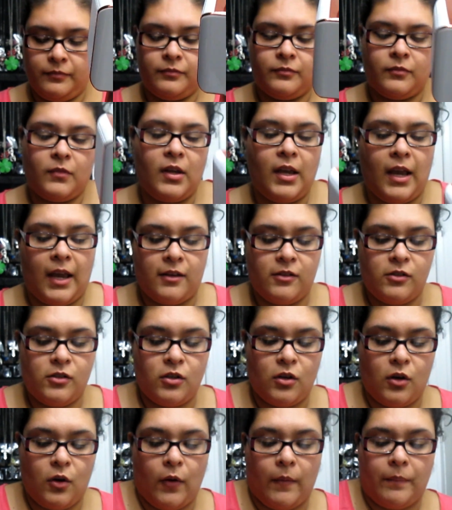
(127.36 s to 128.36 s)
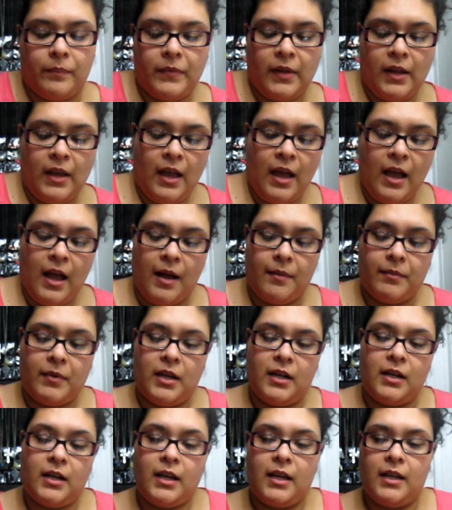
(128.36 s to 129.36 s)
Okay, so I'm
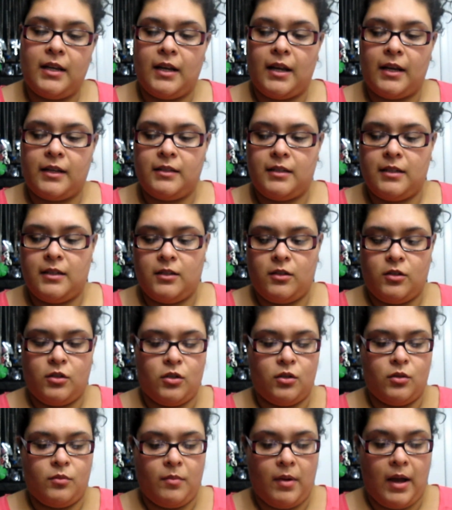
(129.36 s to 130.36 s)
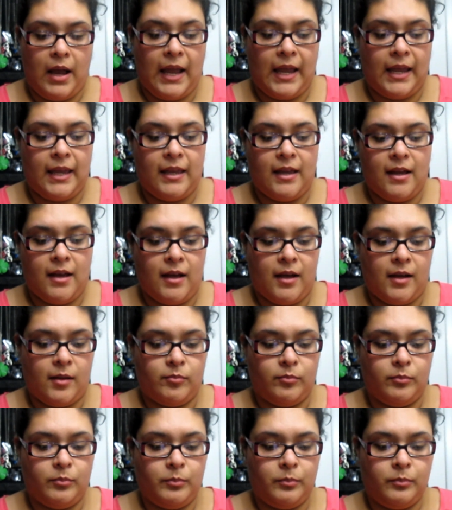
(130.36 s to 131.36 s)
gonna connect it to my
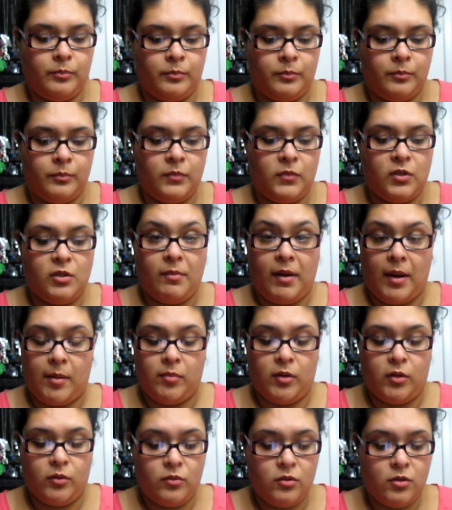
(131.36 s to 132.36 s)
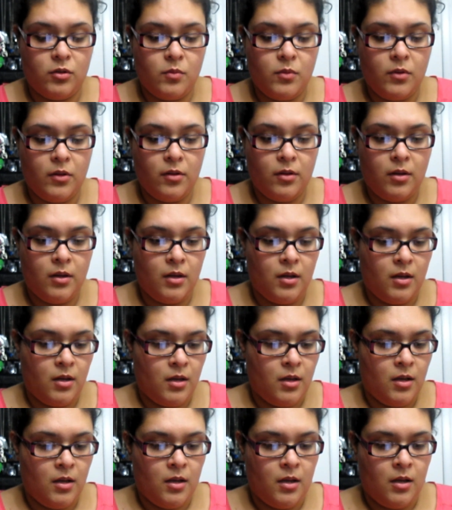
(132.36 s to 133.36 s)
Bluetooth.
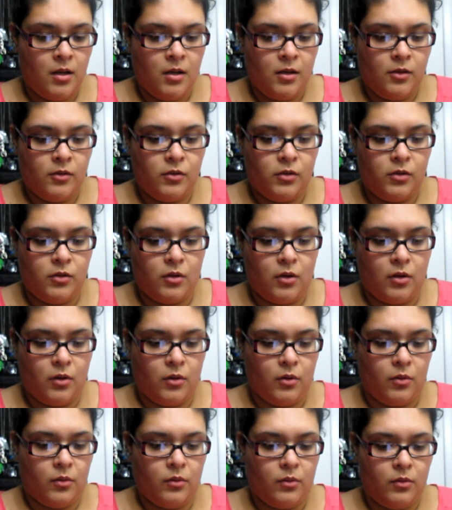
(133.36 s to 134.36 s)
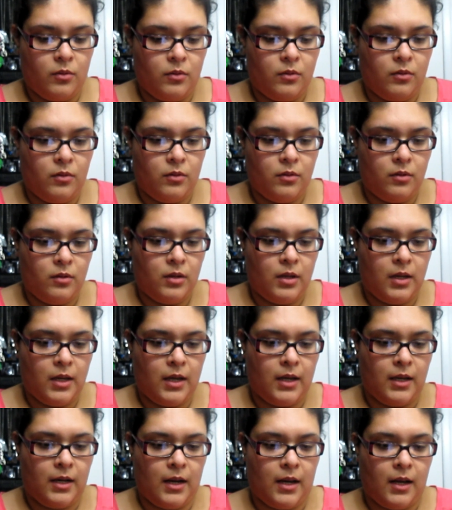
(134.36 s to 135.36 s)
So
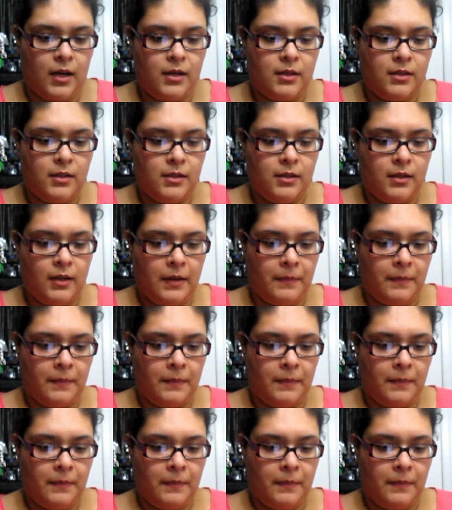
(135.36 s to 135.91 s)
connects.